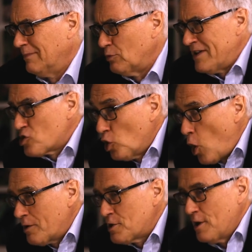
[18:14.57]
when it's
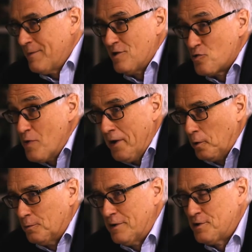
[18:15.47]
long term and it's
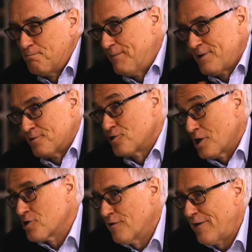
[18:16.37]
real, which isn't
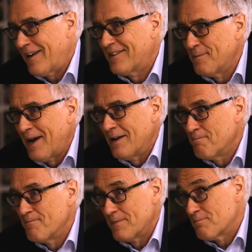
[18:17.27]
just affected by